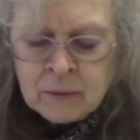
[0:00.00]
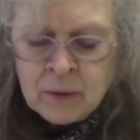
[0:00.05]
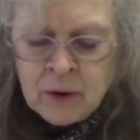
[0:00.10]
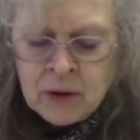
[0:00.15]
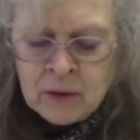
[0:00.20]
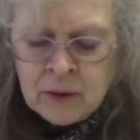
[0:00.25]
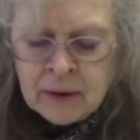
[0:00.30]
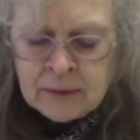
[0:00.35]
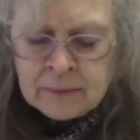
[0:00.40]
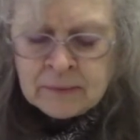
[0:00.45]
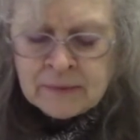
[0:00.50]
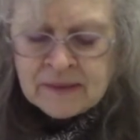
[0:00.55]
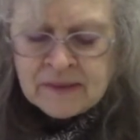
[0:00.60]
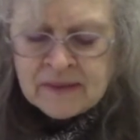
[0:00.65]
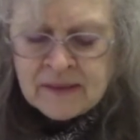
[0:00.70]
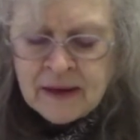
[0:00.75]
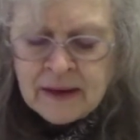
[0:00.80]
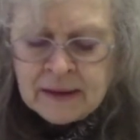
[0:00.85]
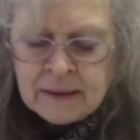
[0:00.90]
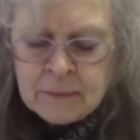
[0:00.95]
woke him,
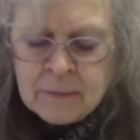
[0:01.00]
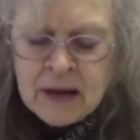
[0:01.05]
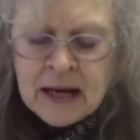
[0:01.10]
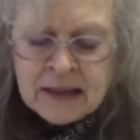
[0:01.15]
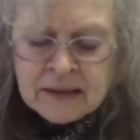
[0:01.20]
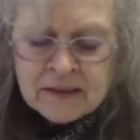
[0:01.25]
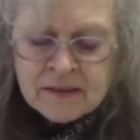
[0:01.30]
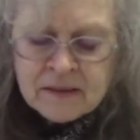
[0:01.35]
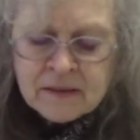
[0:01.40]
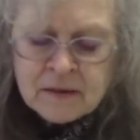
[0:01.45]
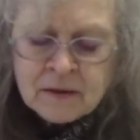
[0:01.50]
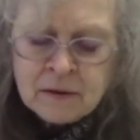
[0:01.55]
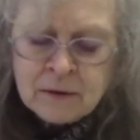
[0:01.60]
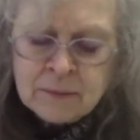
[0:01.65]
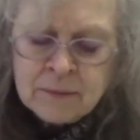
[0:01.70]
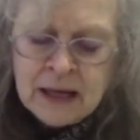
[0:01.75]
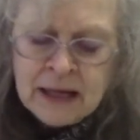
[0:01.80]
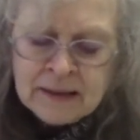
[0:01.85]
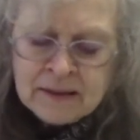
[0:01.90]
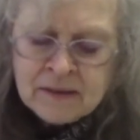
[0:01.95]
saying, "Master,
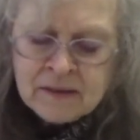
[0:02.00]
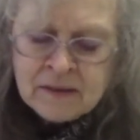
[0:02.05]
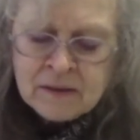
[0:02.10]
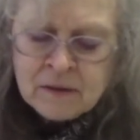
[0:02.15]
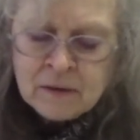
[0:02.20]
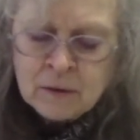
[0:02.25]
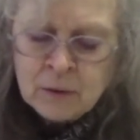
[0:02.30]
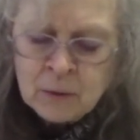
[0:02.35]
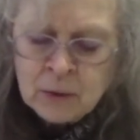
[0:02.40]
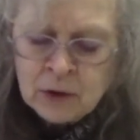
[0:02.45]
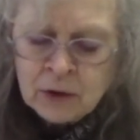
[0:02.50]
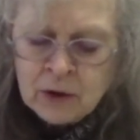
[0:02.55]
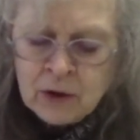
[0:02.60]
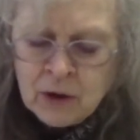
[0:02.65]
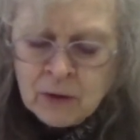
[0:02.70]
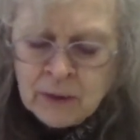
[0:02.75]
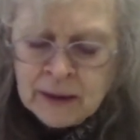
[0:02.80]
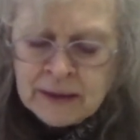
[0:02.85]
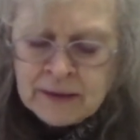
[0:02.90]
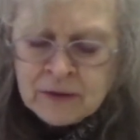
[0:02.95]
Master, we're
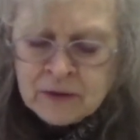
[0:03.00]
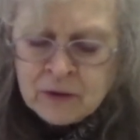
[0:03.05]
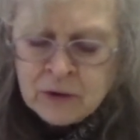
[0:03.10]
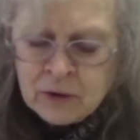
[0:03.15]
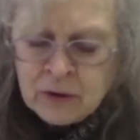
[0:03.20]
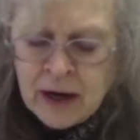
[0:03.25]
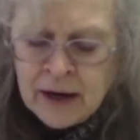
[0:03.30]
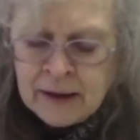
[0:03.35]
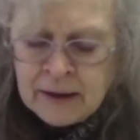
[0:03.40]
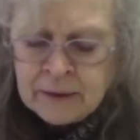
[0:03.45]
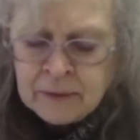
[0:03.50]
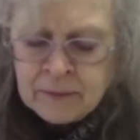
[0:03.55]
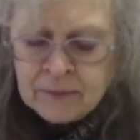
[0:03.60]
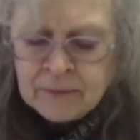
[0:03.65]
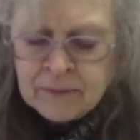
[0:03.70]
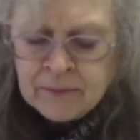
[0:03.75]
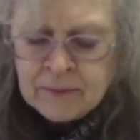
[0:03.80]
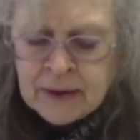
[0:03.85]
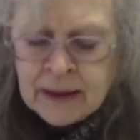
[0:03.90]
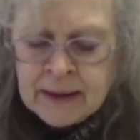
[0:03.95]
going to drown."
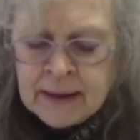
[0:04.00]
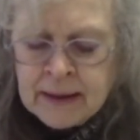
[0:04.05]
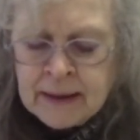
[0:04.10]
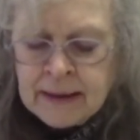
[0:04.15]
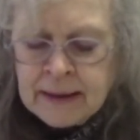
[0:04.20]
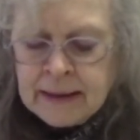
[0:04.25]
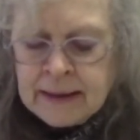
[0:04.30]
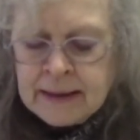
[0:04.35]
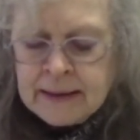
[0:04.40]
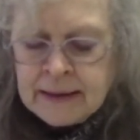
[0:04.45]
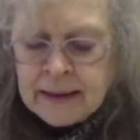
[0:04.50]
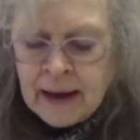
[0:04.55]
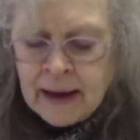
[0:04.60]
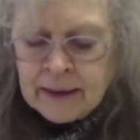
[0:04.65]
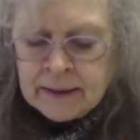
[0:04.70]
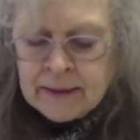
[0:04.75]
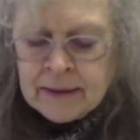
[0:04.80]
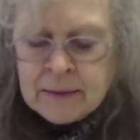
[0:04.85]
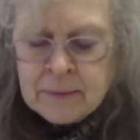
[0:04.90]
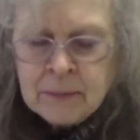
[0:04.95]
He
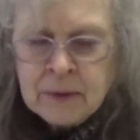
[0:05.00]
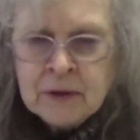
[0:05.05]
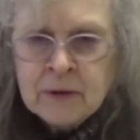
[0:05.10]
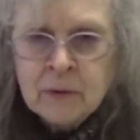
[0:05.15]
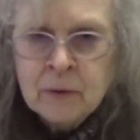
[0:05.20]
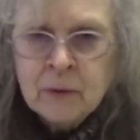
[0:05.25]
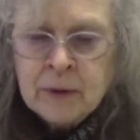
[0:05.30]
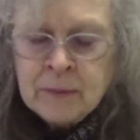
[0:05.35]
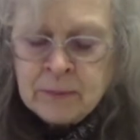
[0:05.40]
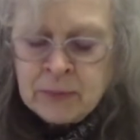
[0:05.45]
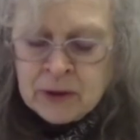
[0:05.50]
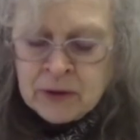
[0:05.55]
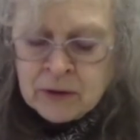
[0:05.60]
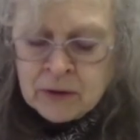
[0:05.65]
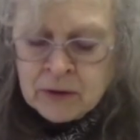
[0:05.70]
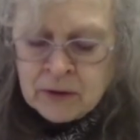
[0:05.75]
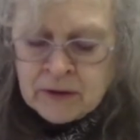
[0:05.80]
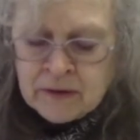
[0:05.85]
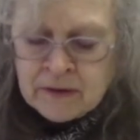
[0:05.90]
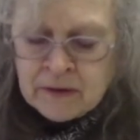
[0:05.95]
got up and
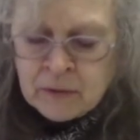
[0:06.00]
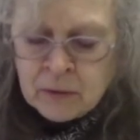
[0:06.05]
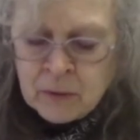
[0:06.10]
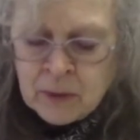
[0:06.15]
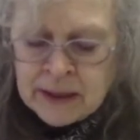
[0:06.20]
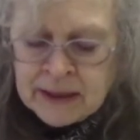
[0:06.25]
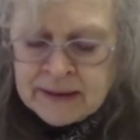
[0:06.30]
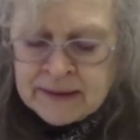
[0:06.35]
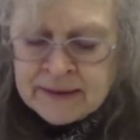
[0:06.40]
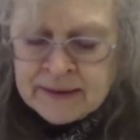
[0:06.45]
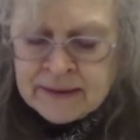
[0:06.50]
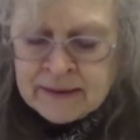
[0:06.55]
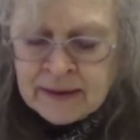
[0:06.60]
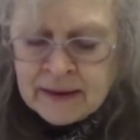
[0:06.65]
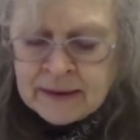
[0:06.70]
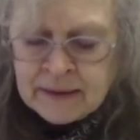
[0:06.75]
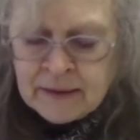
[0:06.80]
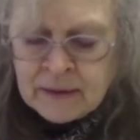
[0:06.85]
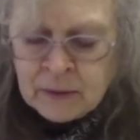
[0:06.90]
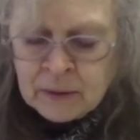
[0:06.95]
rebuked the wind
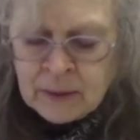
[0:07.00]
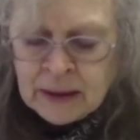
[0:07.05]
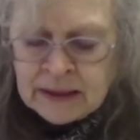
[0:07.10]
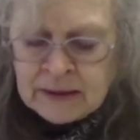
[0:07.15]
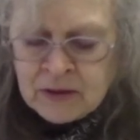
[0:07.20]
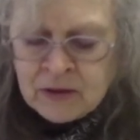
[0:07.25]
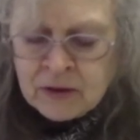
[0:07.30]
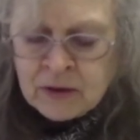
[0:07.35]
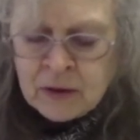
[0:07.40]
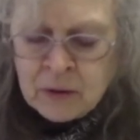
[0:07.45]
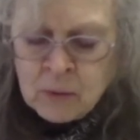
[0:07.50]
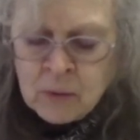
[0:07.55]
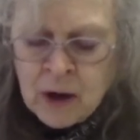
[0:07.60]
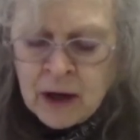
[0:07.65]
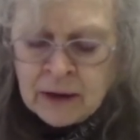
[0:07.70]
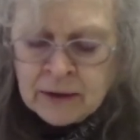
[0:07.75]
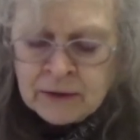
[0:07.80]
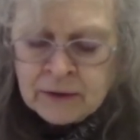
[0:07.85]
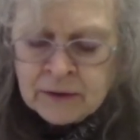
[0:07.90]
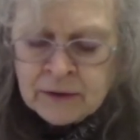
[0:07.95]
and the raging
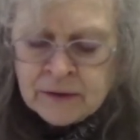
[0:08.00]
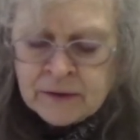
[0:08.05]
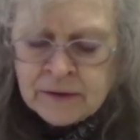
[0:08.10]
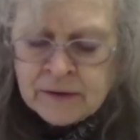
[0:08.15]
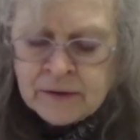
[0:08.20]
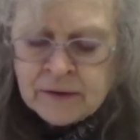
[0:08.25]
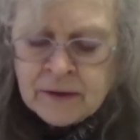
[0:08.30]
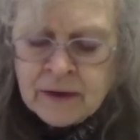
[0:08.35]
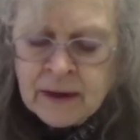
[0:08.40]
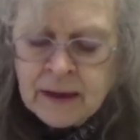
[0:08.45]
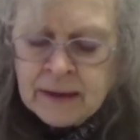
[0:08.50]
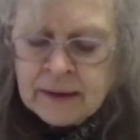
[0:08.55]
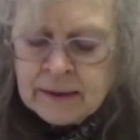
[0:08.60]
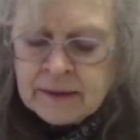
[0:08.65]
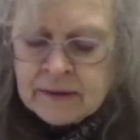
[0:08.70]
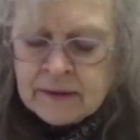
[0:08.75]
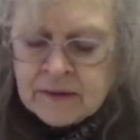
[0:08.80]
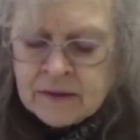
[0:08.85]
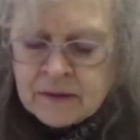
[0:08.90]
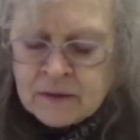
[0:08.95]
waters.
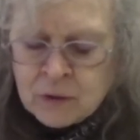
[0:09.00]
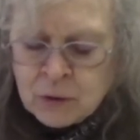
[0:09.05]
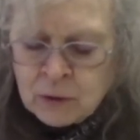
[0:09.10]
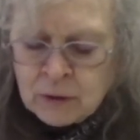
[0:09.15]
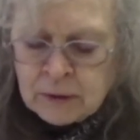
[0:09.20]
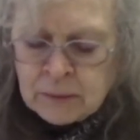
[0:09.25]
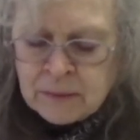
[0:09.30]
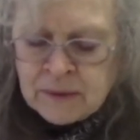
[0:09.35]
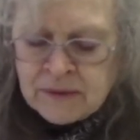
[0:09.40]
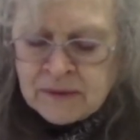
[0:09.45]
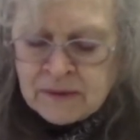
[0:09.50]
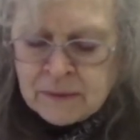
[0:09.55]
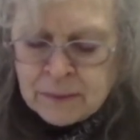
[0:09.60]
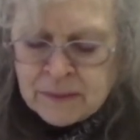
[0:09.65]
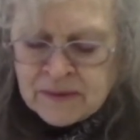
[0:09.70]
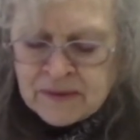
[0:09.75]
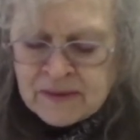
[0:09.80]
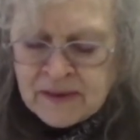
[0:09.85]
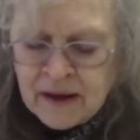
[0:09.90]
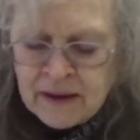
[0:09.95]
The storm
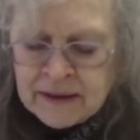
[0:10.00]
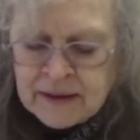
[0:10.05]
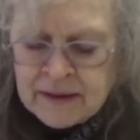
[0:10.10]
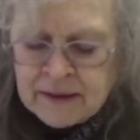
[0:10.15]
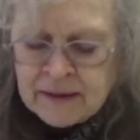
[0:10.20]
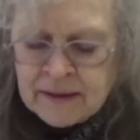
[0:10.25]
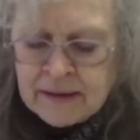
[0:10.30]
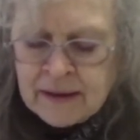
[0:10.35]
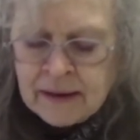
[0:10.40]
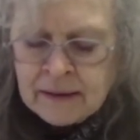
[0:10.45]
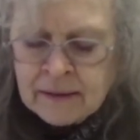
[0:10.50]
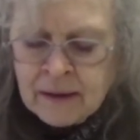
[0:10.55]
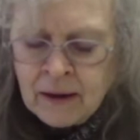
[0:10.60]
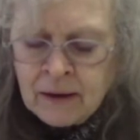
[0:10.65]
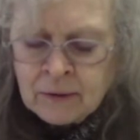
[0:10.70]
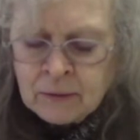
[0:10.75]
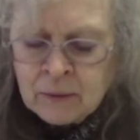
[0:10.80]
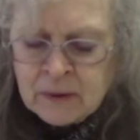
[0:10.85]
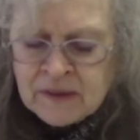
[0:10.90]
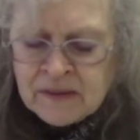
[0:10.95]
subsided, and
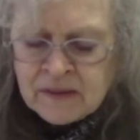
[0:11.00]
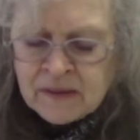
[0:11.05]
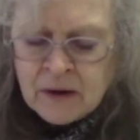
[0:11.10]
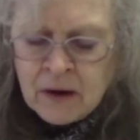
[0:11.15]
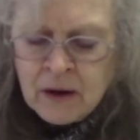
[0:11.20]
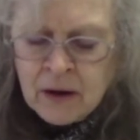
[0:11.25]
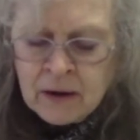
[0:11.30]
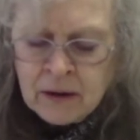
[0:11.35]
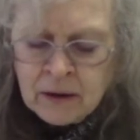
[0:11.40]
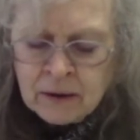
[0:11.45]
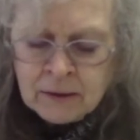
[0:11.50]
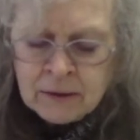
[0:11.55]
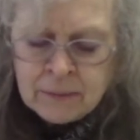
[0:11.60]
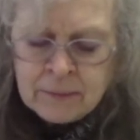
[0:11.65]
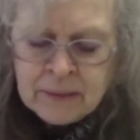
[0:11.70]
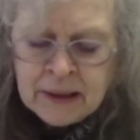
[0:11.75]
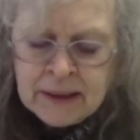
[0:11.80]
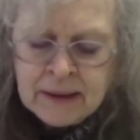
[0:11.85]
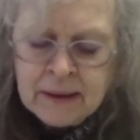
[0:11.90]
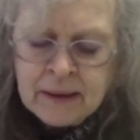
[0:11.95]
all was
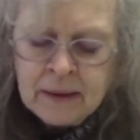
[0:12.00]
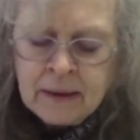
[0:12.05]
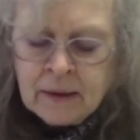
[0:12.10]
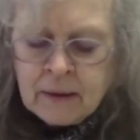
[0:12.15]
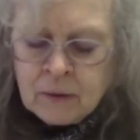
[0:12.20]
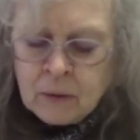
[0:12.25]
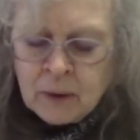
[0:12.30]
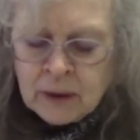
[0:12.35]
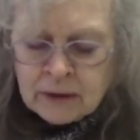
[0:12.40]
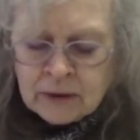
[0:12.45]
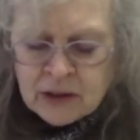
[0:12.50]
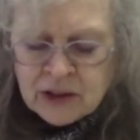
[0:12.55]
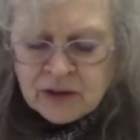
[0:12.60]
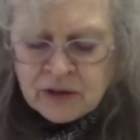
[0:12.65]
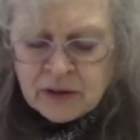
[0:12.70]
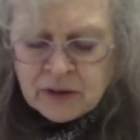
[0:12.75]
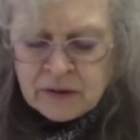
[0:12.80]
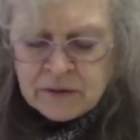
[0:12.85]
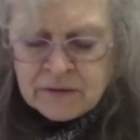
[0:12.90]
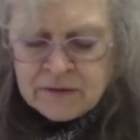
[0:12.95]
calm. "Where is
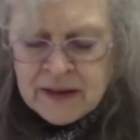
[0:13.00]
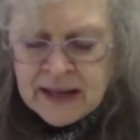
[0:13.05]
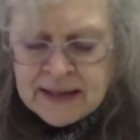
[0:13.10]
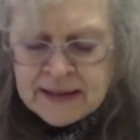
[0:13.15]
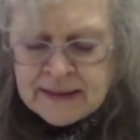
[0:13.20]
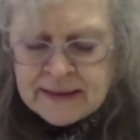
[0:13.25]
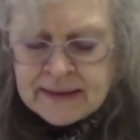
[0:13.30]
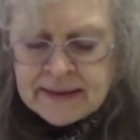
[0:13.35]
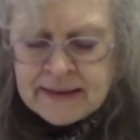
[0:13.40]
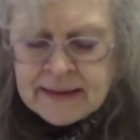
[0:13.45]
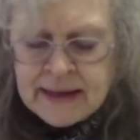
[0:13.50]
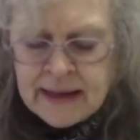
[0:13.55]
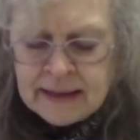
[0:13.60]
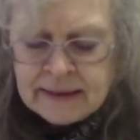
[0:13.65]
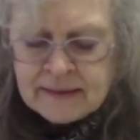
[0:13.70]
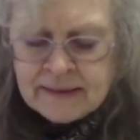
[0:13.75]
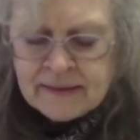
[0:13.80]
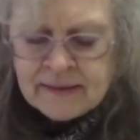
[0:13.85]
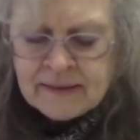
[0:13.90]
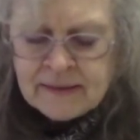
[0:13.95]
your faith?" he
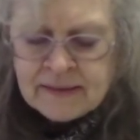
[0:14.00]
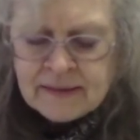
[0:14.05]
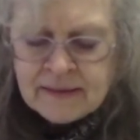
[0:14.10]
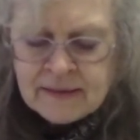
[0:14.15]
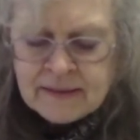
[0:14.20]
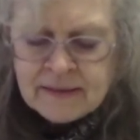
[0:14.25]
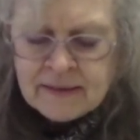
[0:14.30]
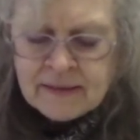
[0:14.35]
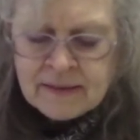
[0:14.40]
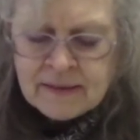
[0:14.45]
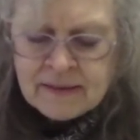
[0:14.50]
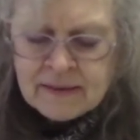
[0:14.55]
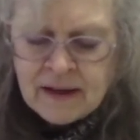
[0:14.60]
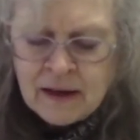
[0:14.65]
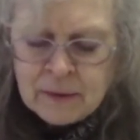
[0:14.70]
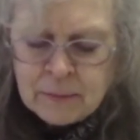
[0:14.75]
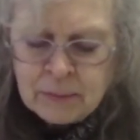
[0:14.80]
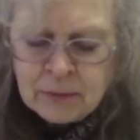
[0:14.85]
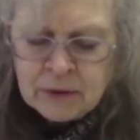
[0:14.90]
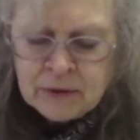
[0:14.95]
asked his
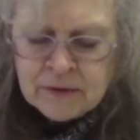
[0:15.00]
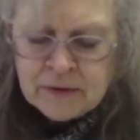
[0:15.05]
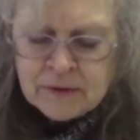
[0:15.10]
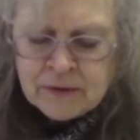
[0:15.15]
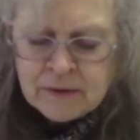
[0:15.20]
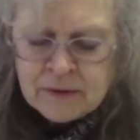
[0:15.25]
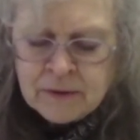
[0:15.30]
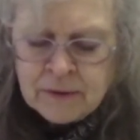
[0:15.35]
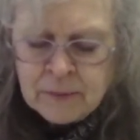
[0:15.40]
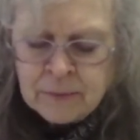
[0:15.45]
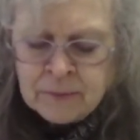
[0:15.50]
disciples.